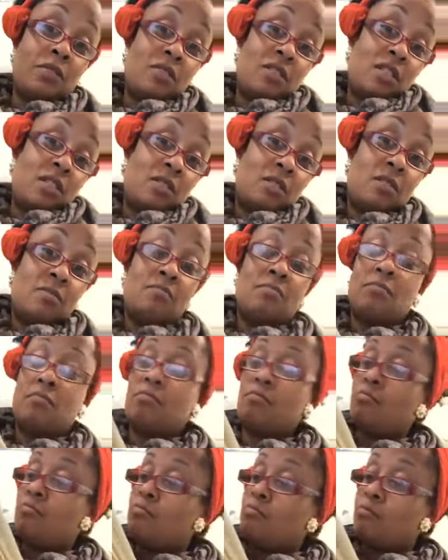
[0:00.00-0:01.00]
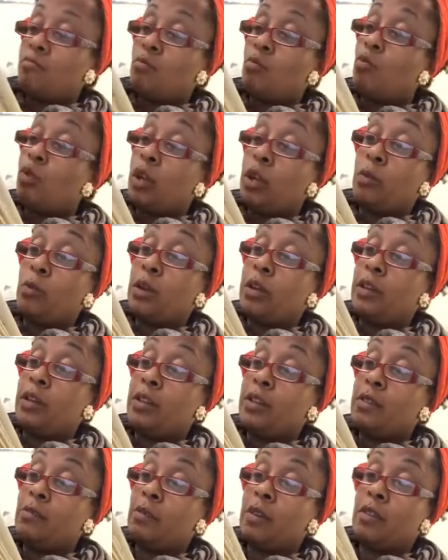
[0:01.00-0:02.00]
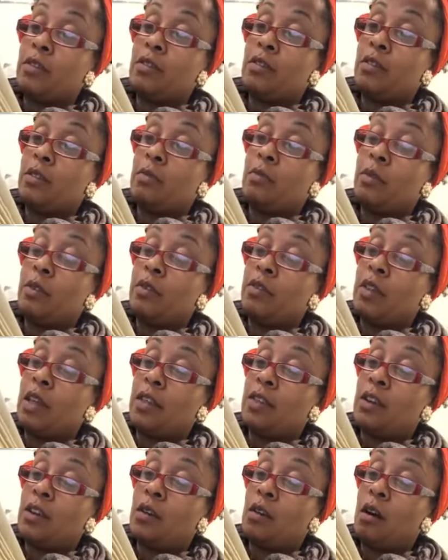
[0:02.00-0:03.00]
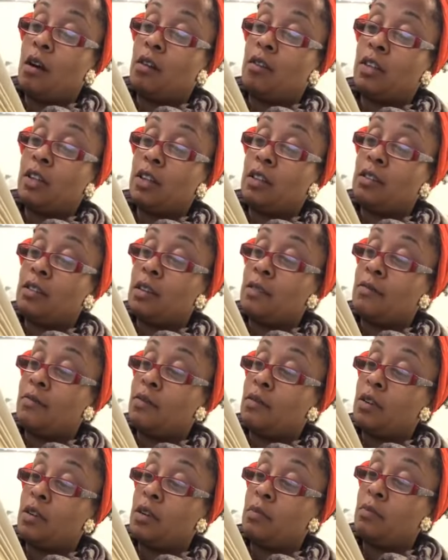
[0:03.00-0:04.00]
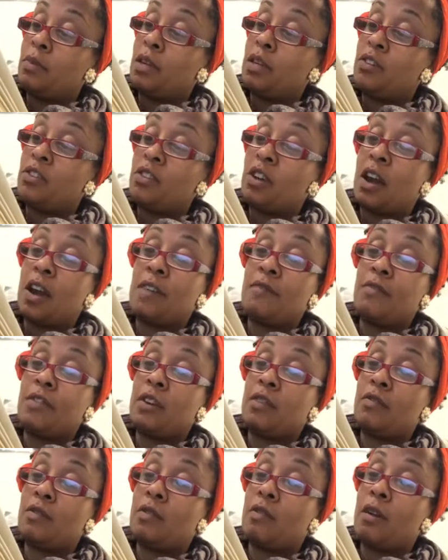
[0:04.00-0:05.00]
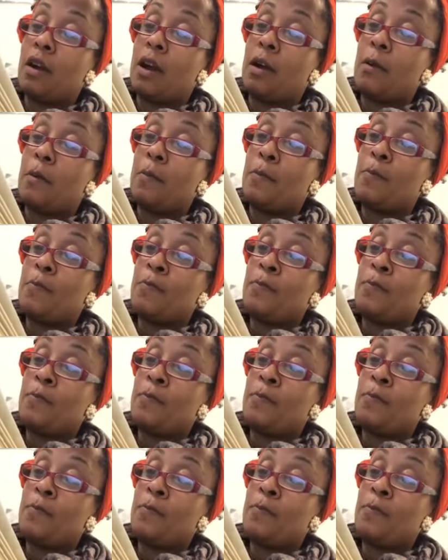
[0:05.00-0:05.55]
just what it was, with nothing to call it except for him being shy in front of a crowd.